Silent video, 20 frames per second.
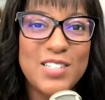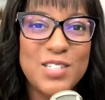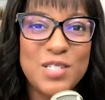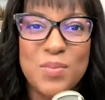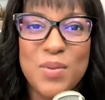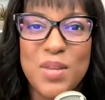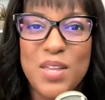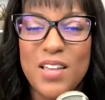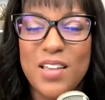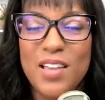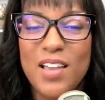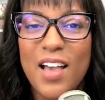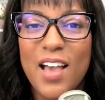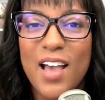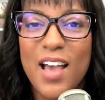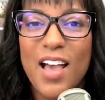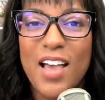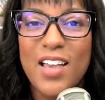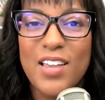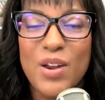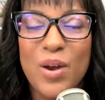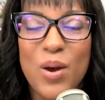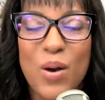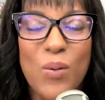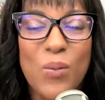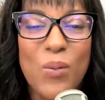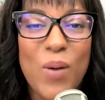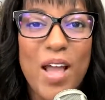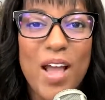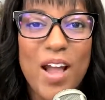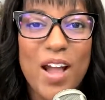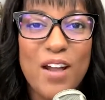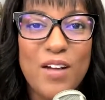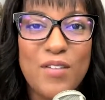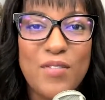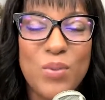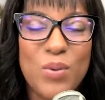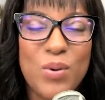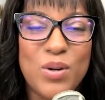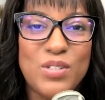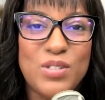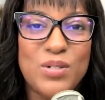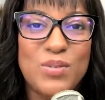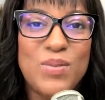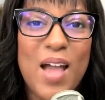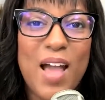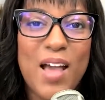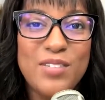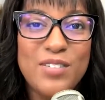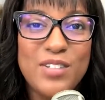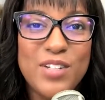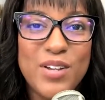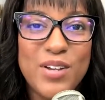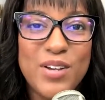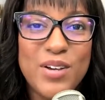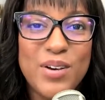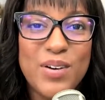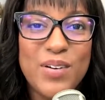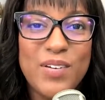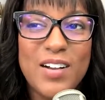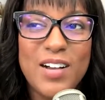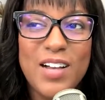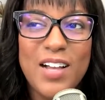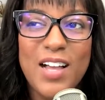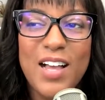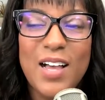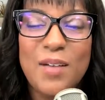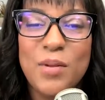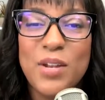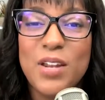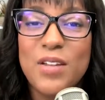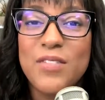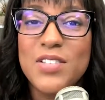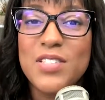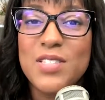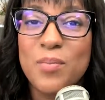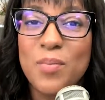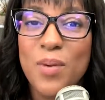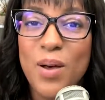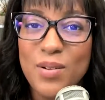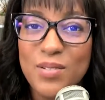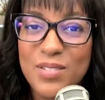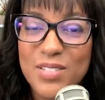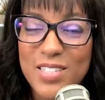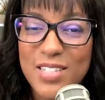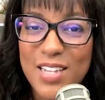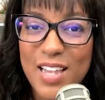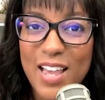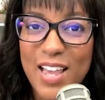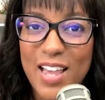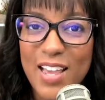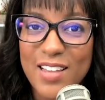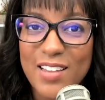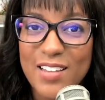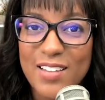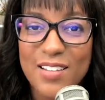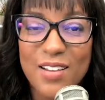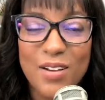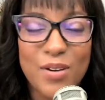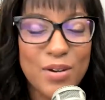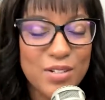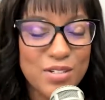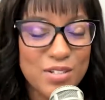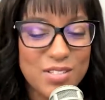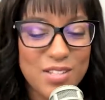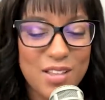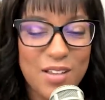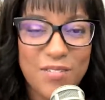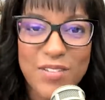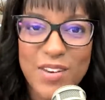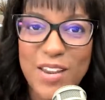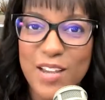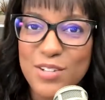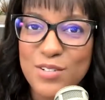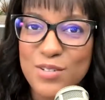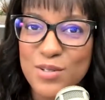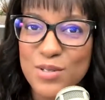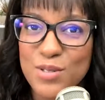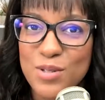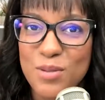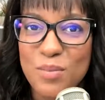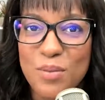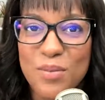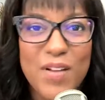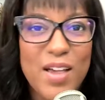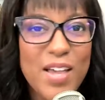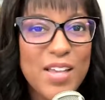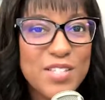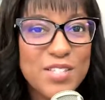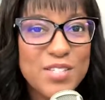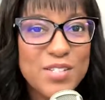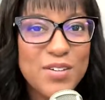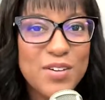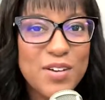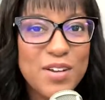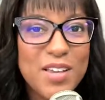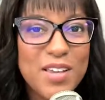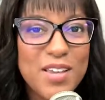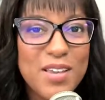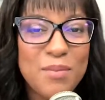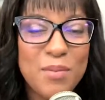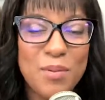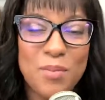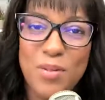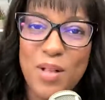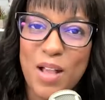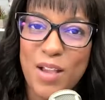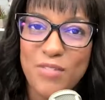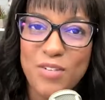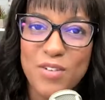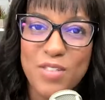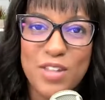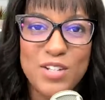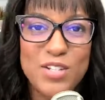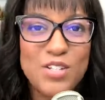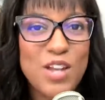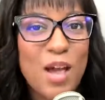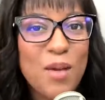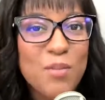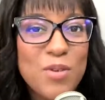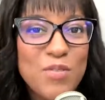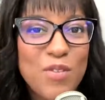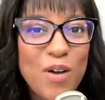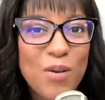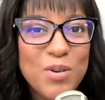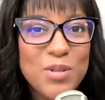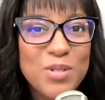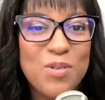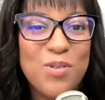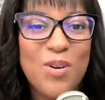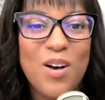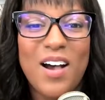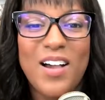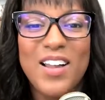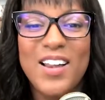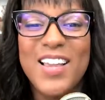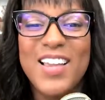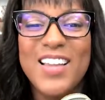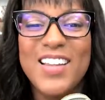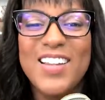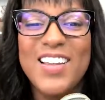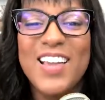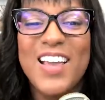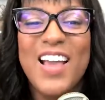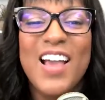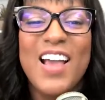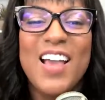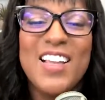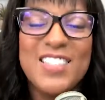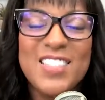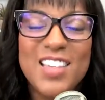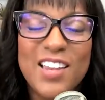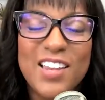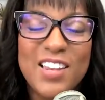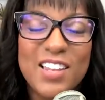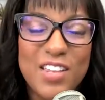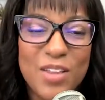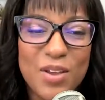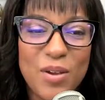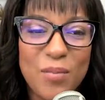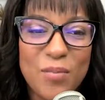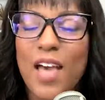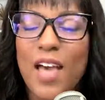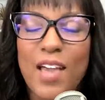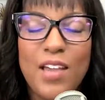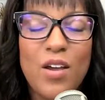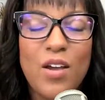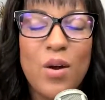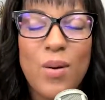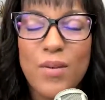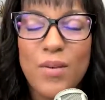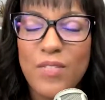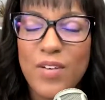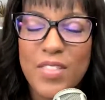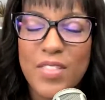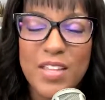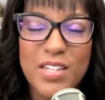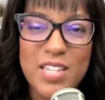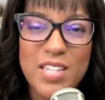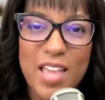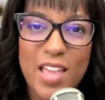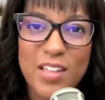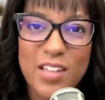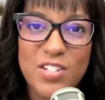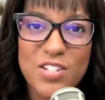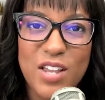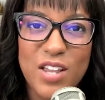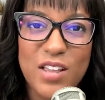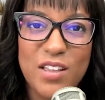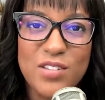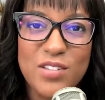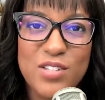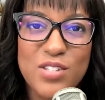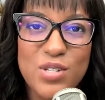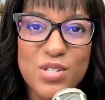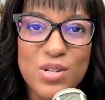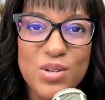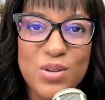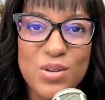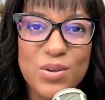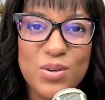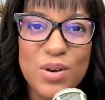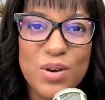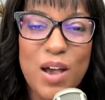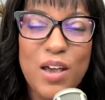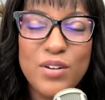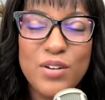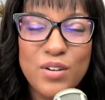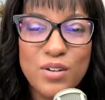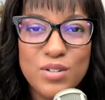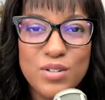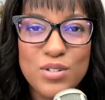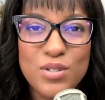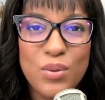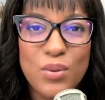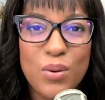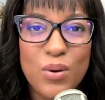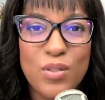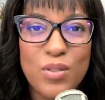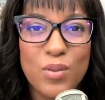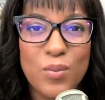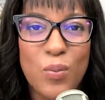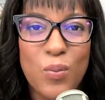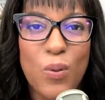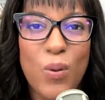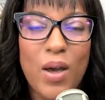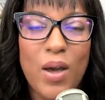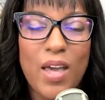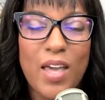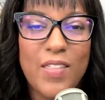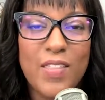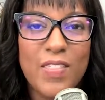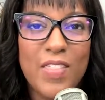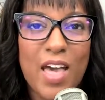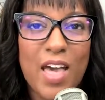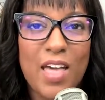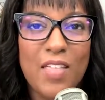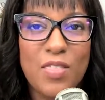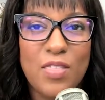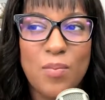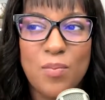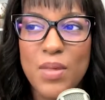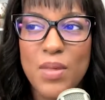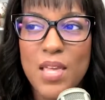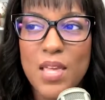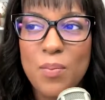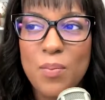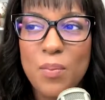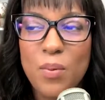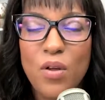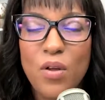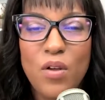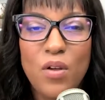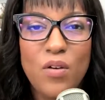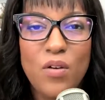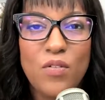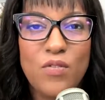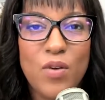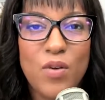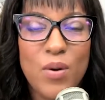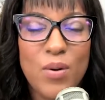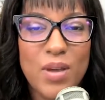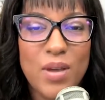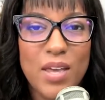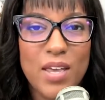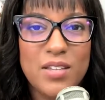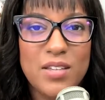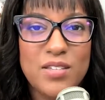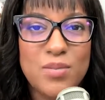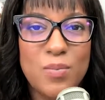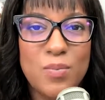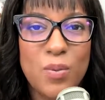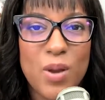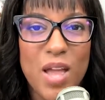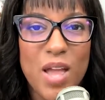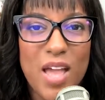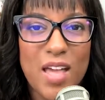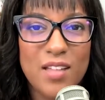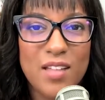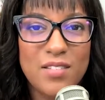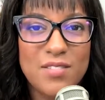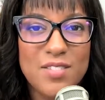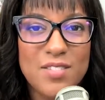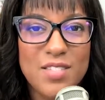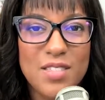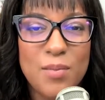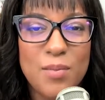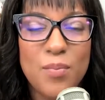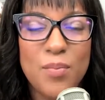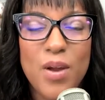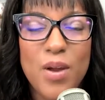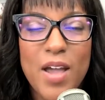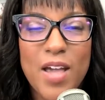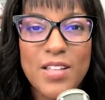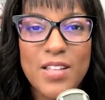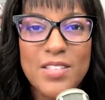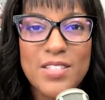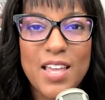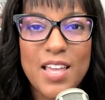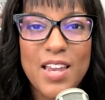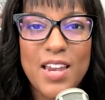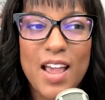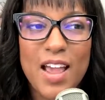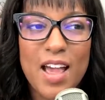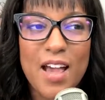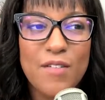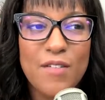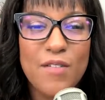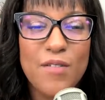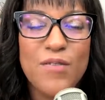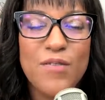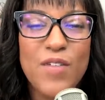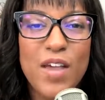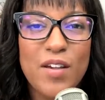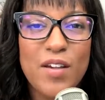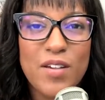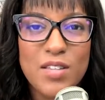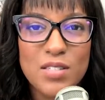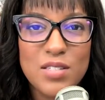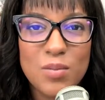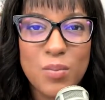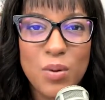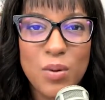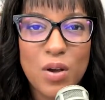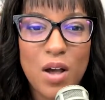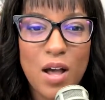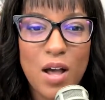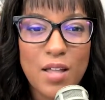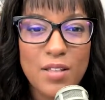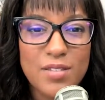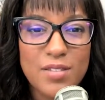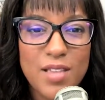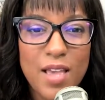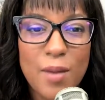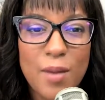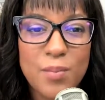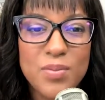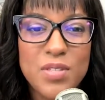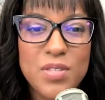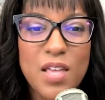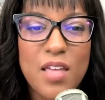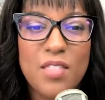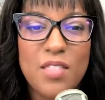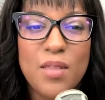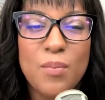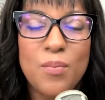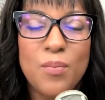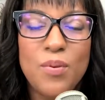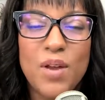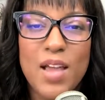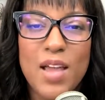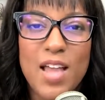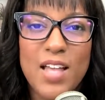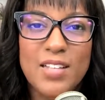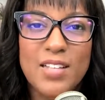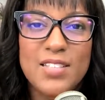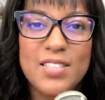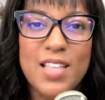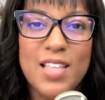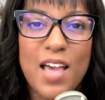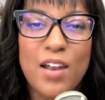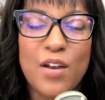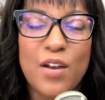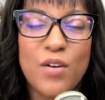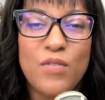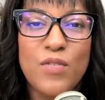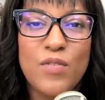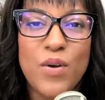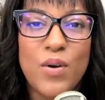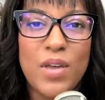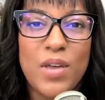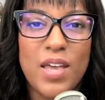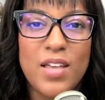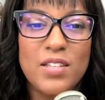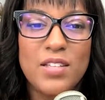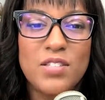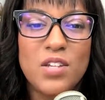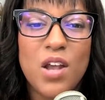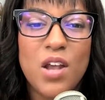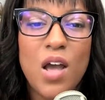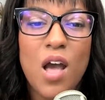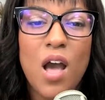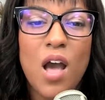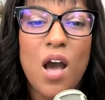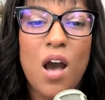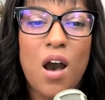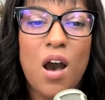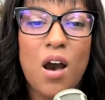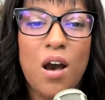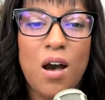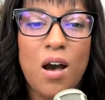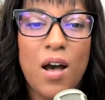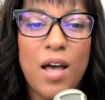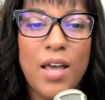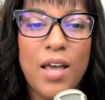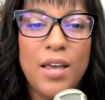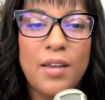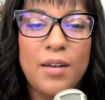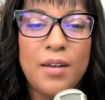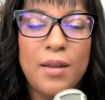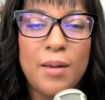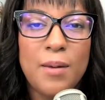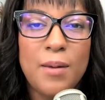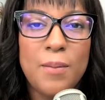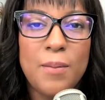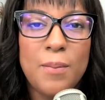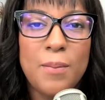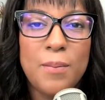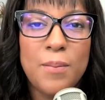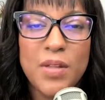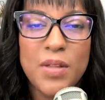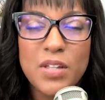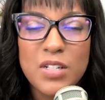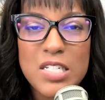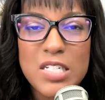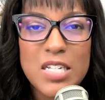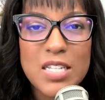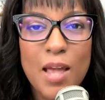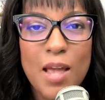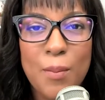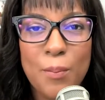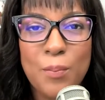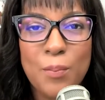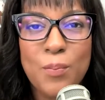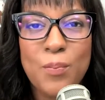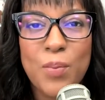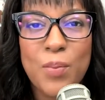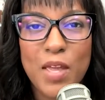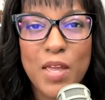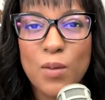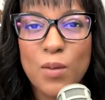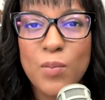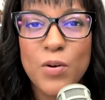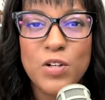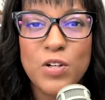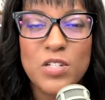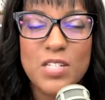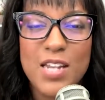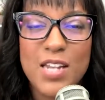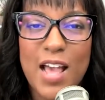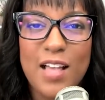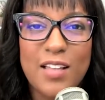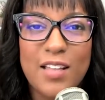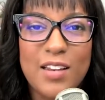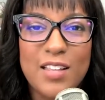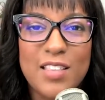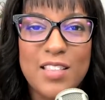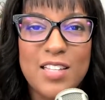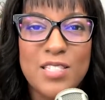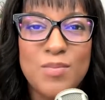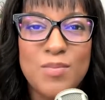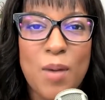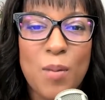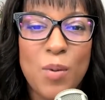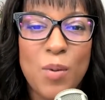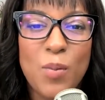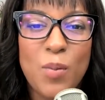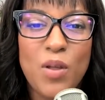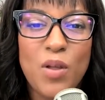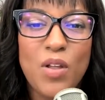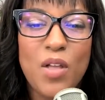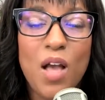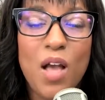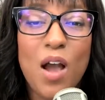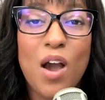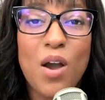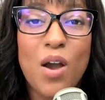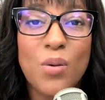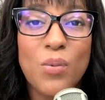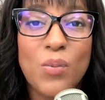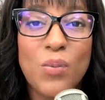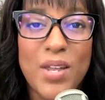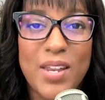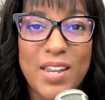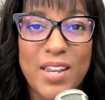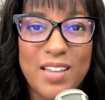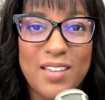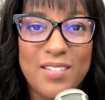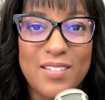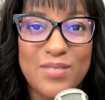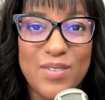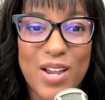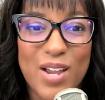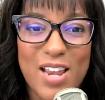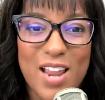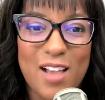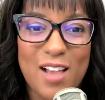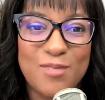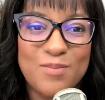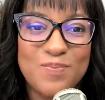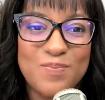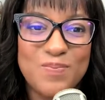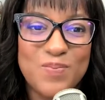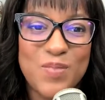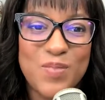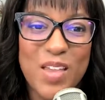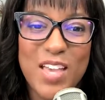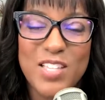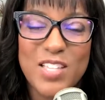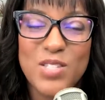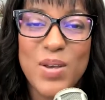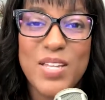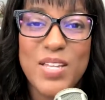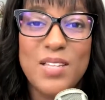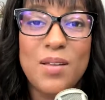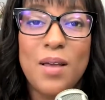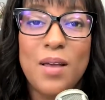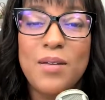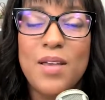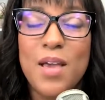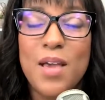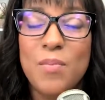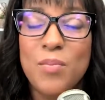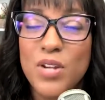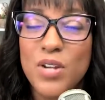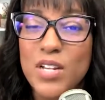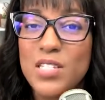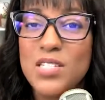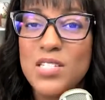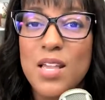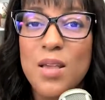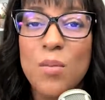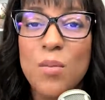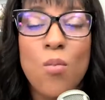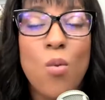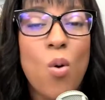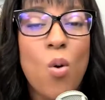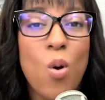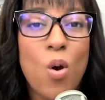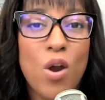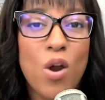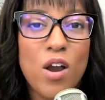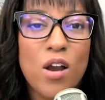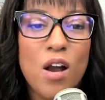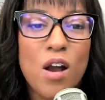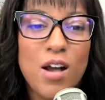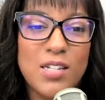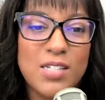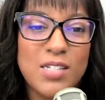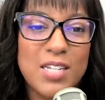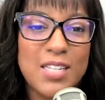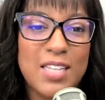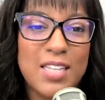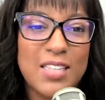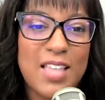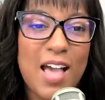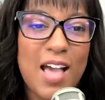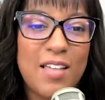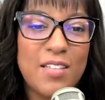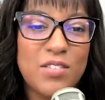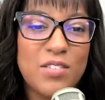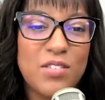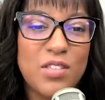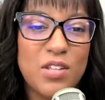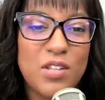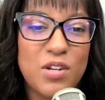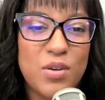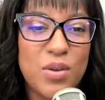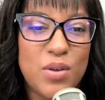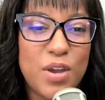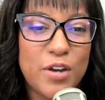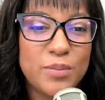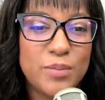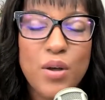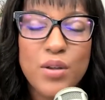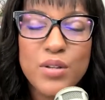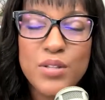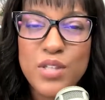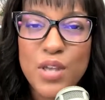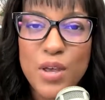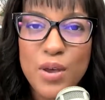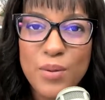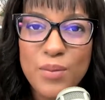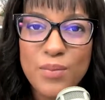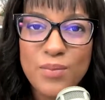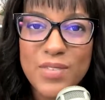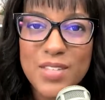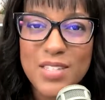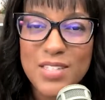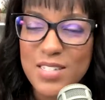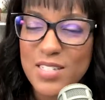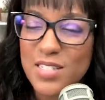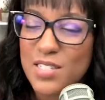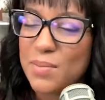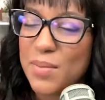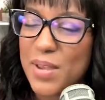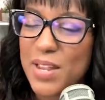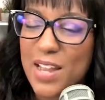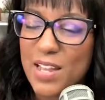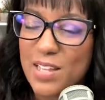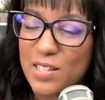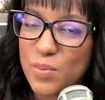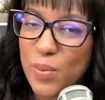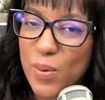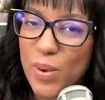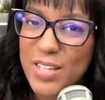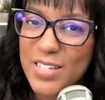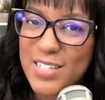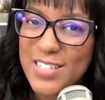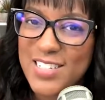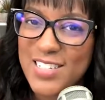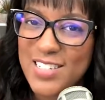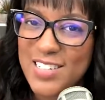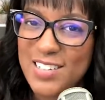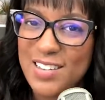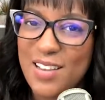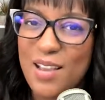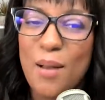Just be, aware of the world around you. But if it's a bones day, go get yourself an extra scoop of ice cream, apply for that job you've always wanted. It's kind of cute. I go off on that tangent to underscore the point that the people-focused brands, the brands that have very simple concepts and the brands that are focused on building that big personality that's memorable are winning right now. Okay, so I predict seeing more content like that in the new year. Also, this leads to my next point.